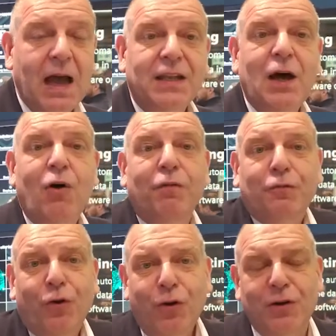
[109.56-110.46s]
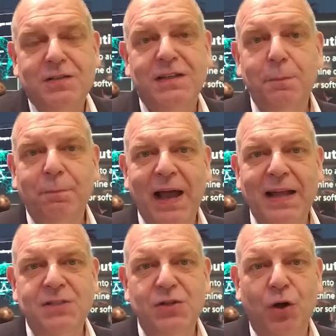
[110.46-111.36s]
Now, of course, it
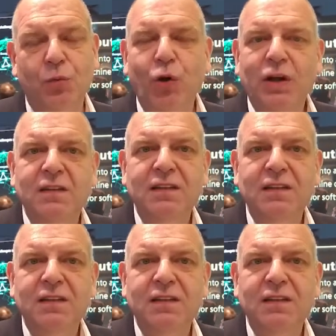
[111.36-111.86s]
depends on what are